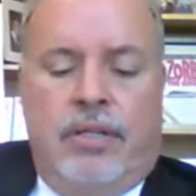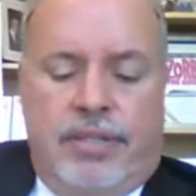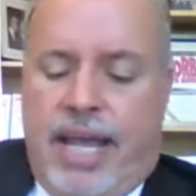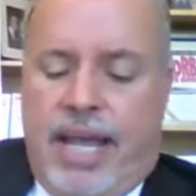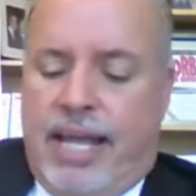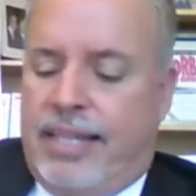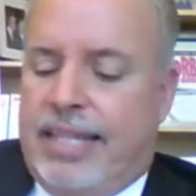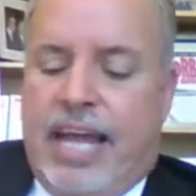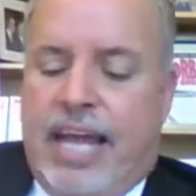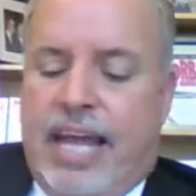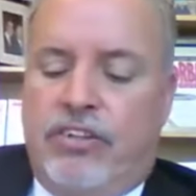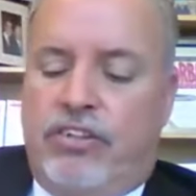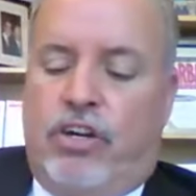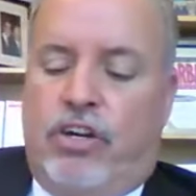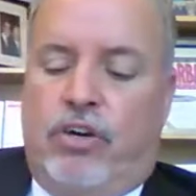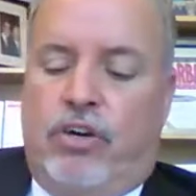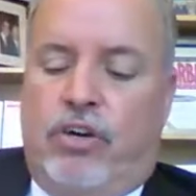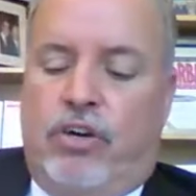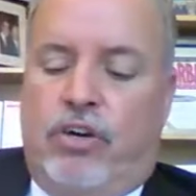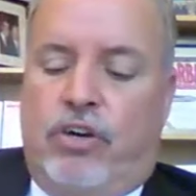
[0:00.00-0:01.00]
That is
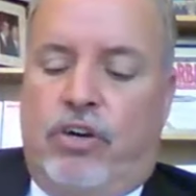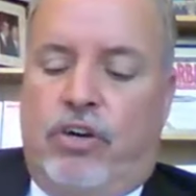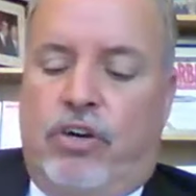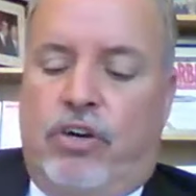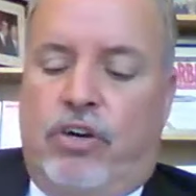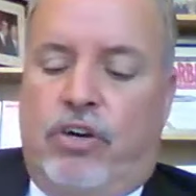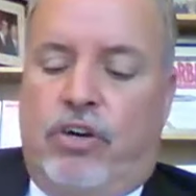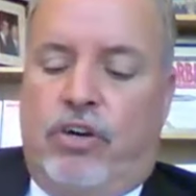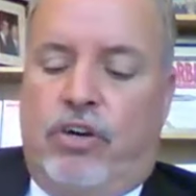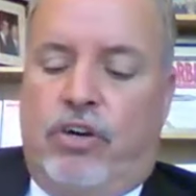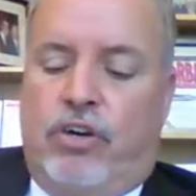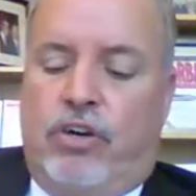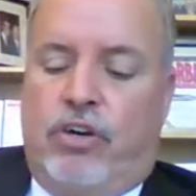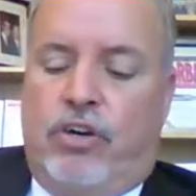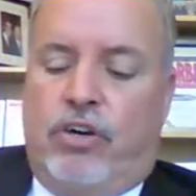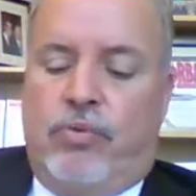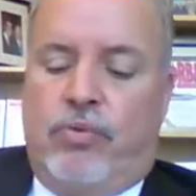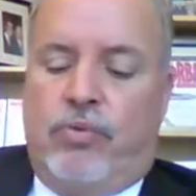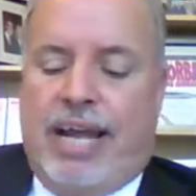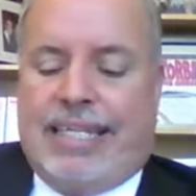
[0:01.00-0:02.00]
correct, and it is
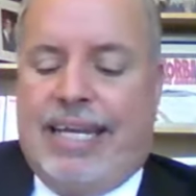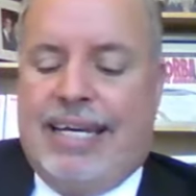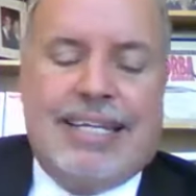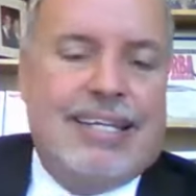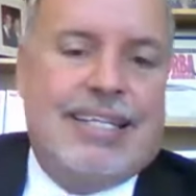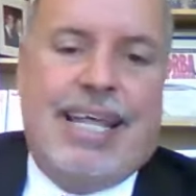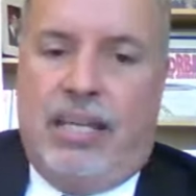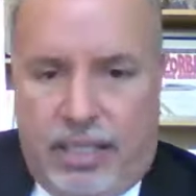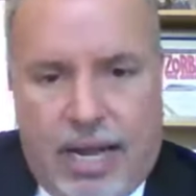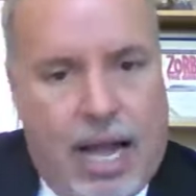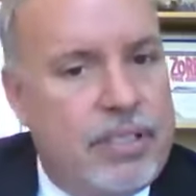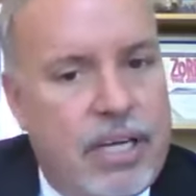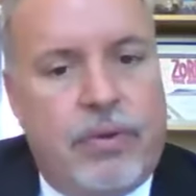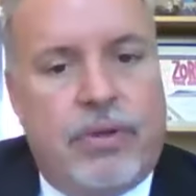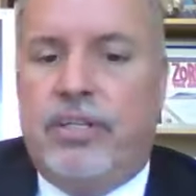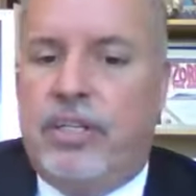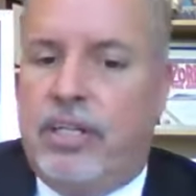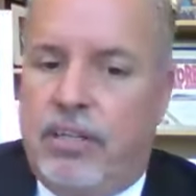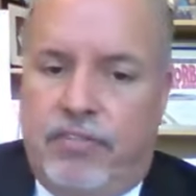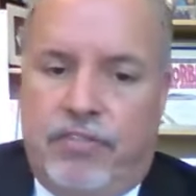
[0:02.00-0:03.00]
sustained. The commentary
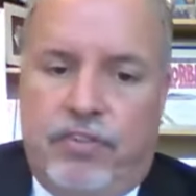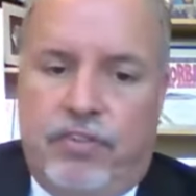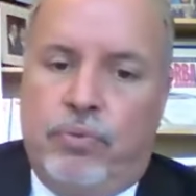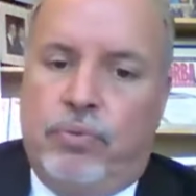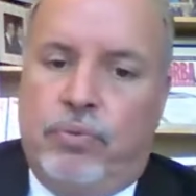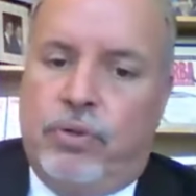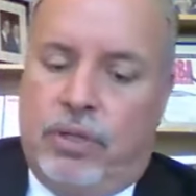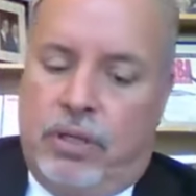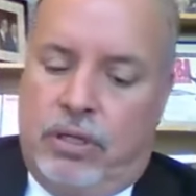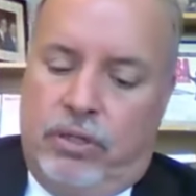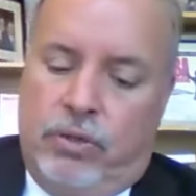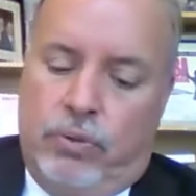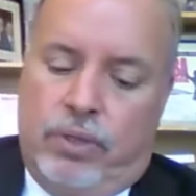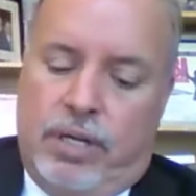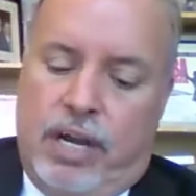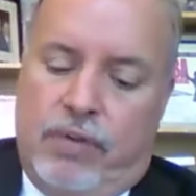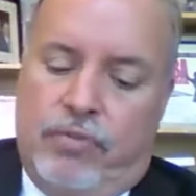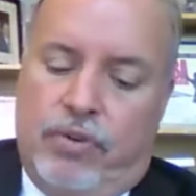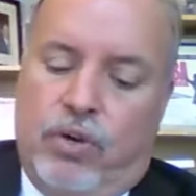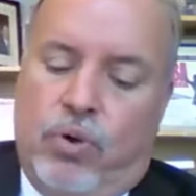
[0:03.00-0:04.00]
on the if you
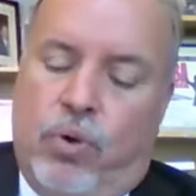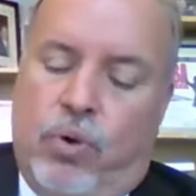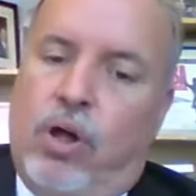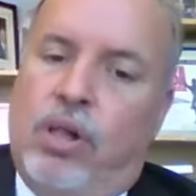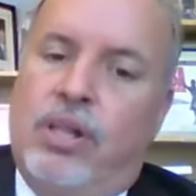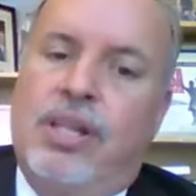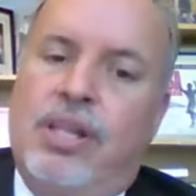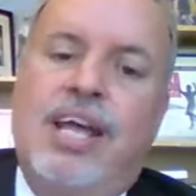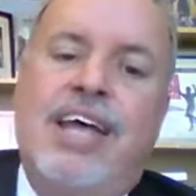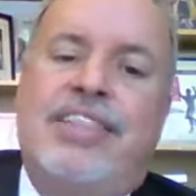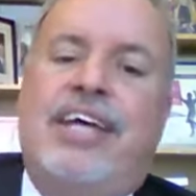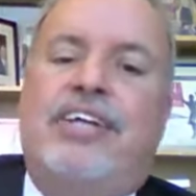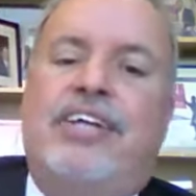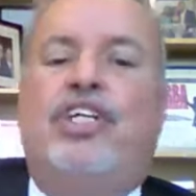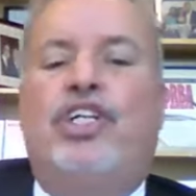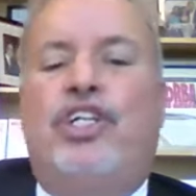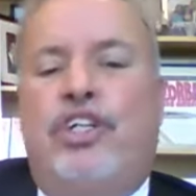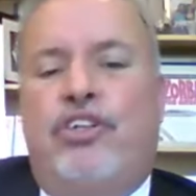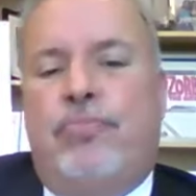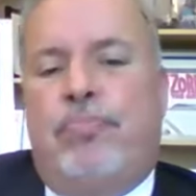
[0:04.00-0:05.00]
can recall, that
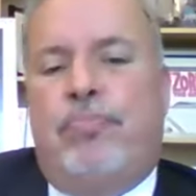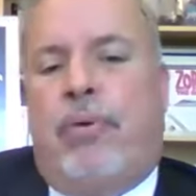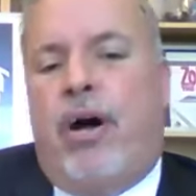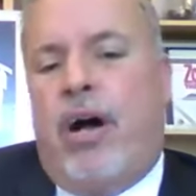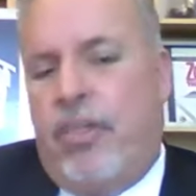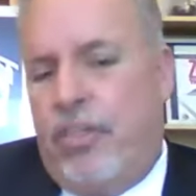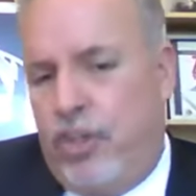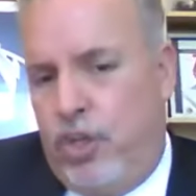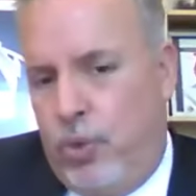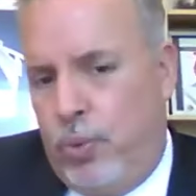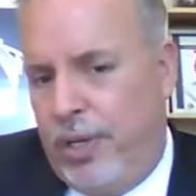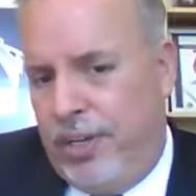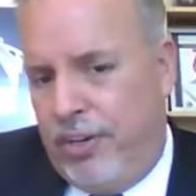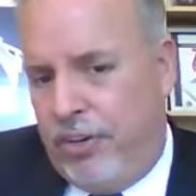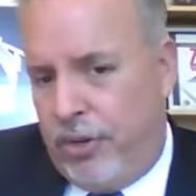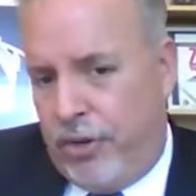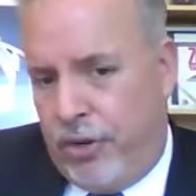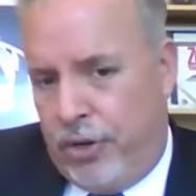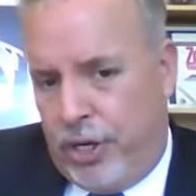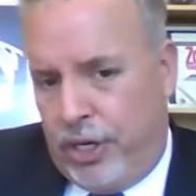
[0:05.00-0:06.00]
should just bother you
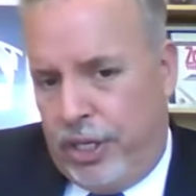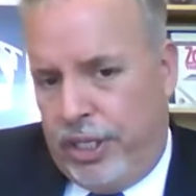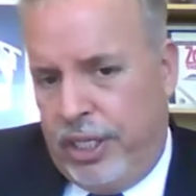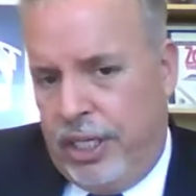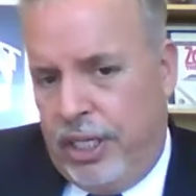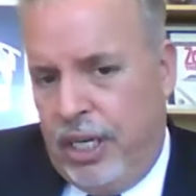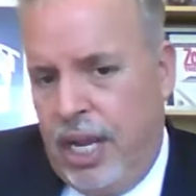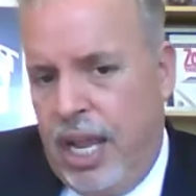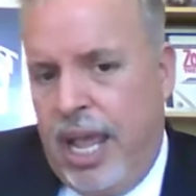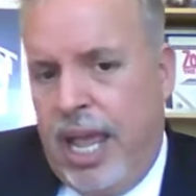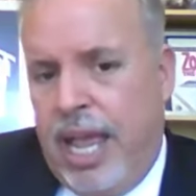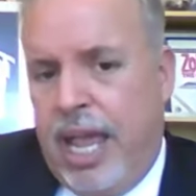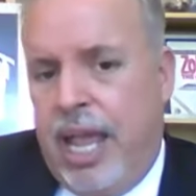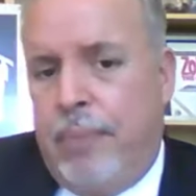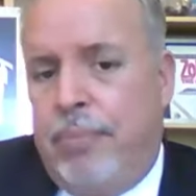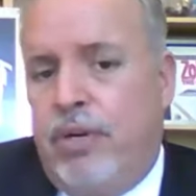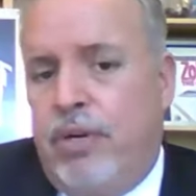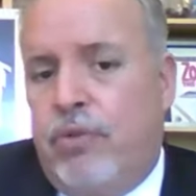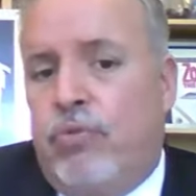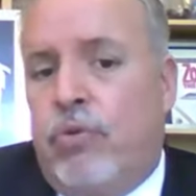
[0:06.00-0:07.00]
internally
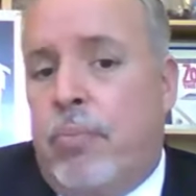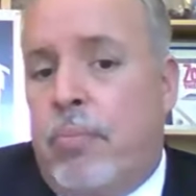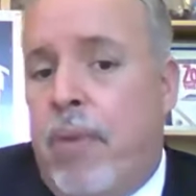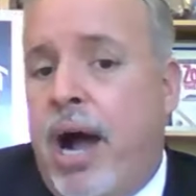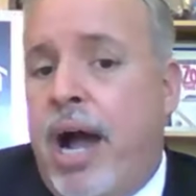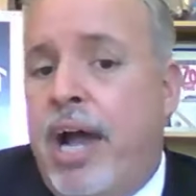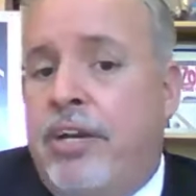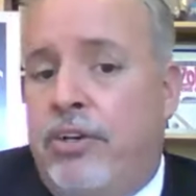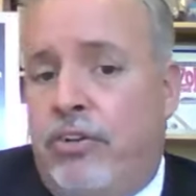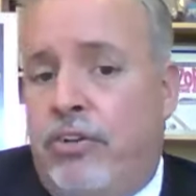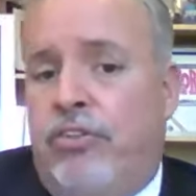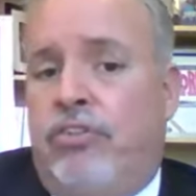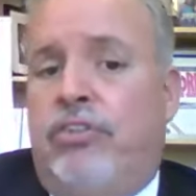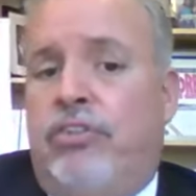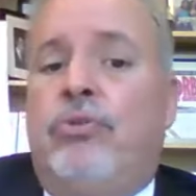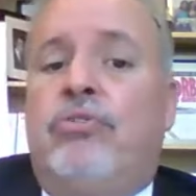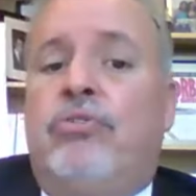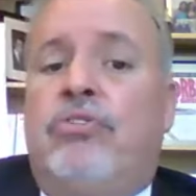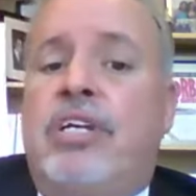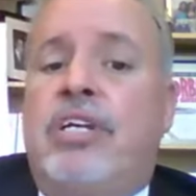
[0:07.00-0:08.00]
and be a reminder to
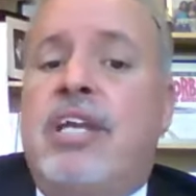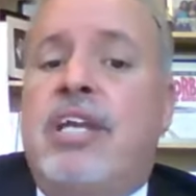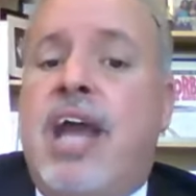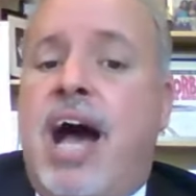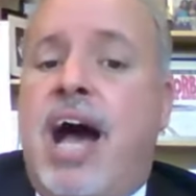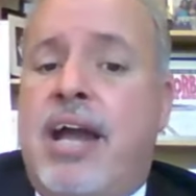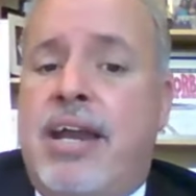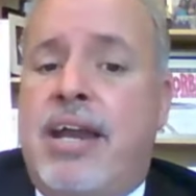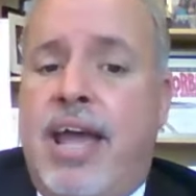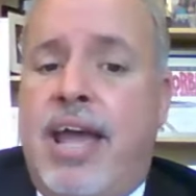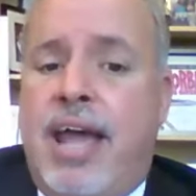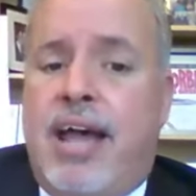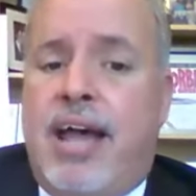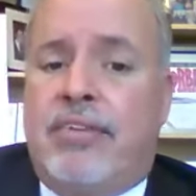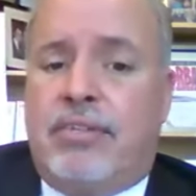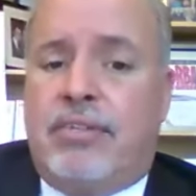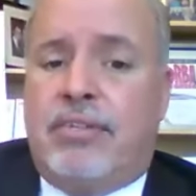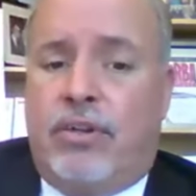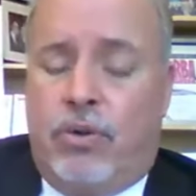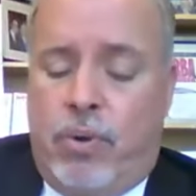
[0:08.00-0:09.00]
you to not
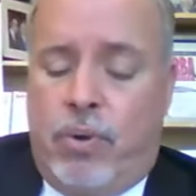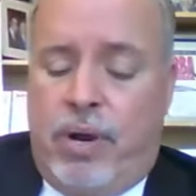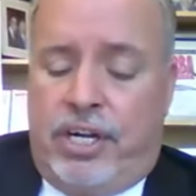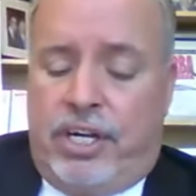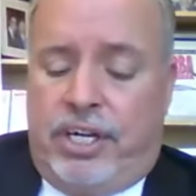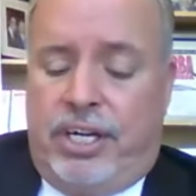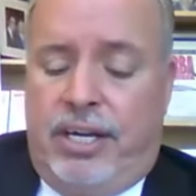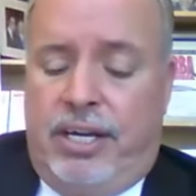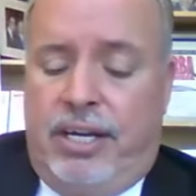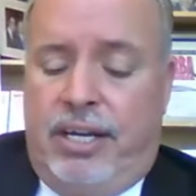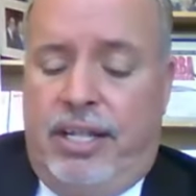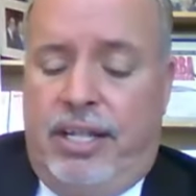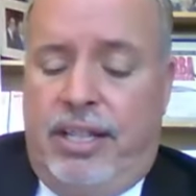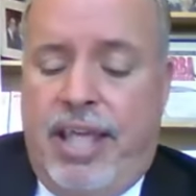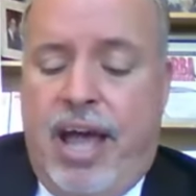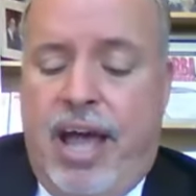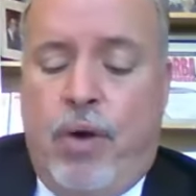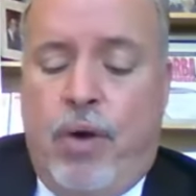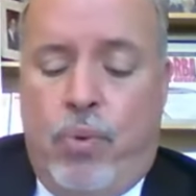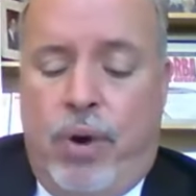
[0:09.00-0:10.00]
ask a question in
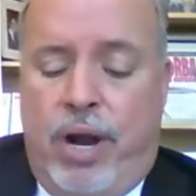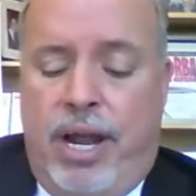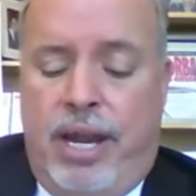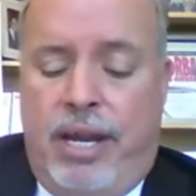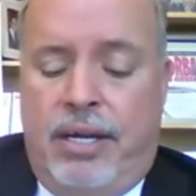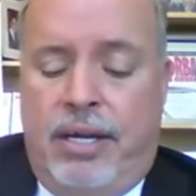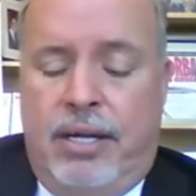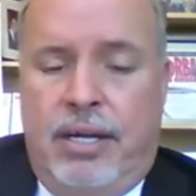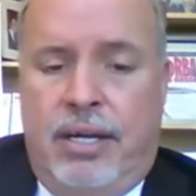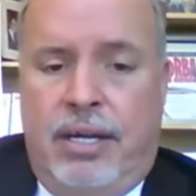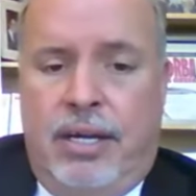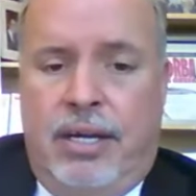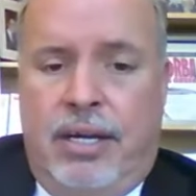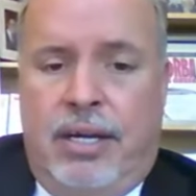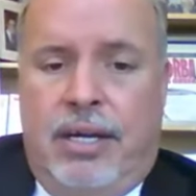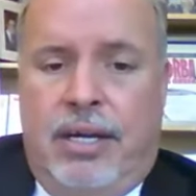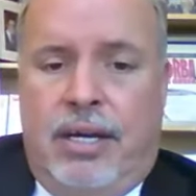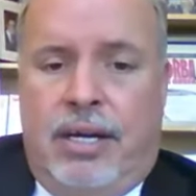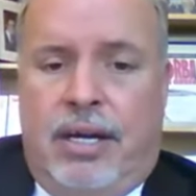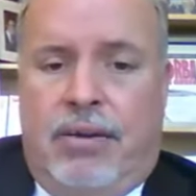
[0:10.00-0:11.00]
that way.
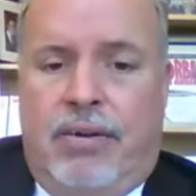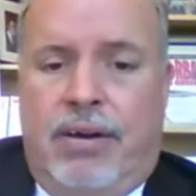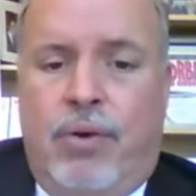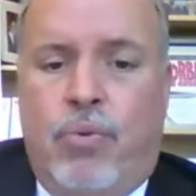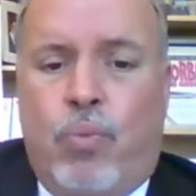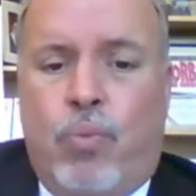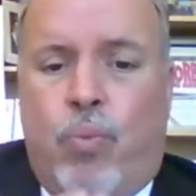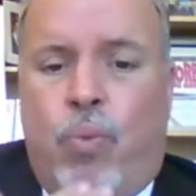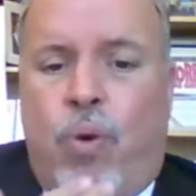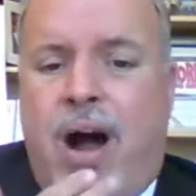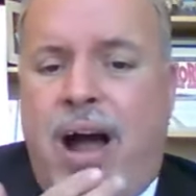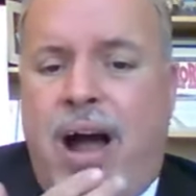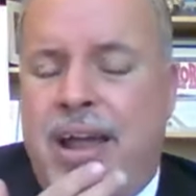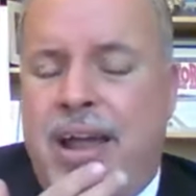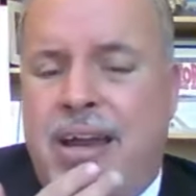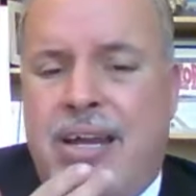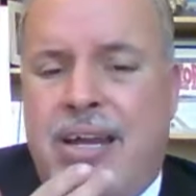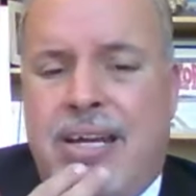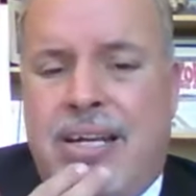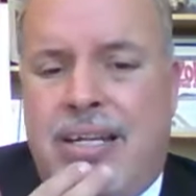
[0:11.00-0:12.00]
All right,
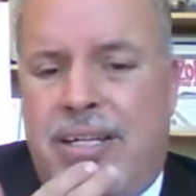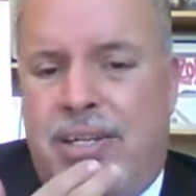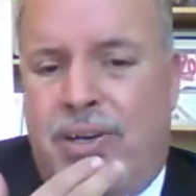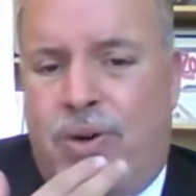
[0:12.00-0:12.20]
why